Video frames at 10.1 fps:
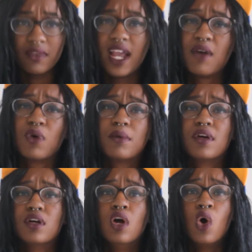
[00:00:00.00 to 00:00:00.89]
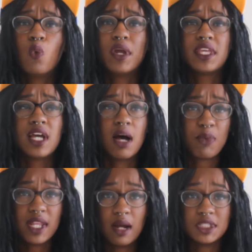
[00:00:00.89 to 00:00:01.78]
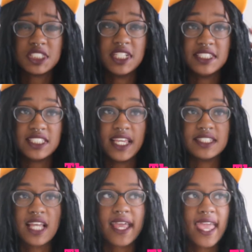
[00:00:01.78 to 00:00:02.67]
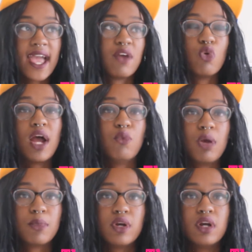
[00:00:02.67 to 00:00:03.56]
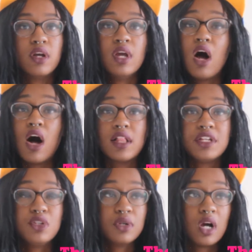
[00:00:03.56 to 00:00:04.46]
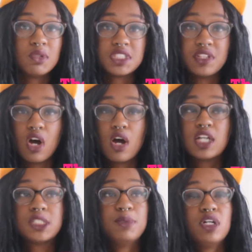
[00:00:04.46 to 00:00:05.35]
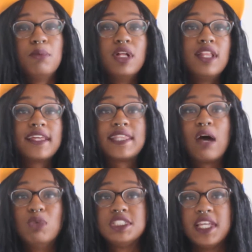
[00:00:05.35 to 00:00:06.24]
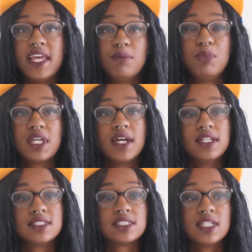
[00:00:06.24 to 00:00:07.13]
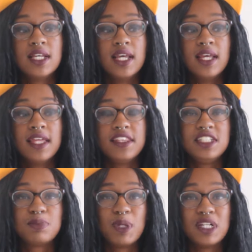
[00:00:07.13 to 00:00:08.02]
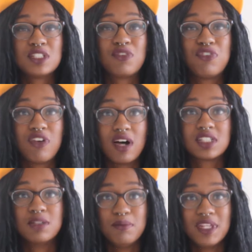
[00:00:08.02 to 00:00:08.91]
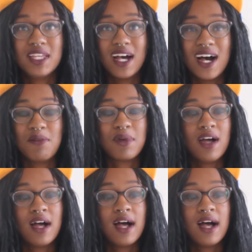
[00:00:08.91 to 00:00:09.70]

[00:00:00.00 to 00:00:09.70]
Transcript: remember waking up and I was in a daze. I remember, all I knew I was in the hospital, but like that was it, because these pills fucked me up.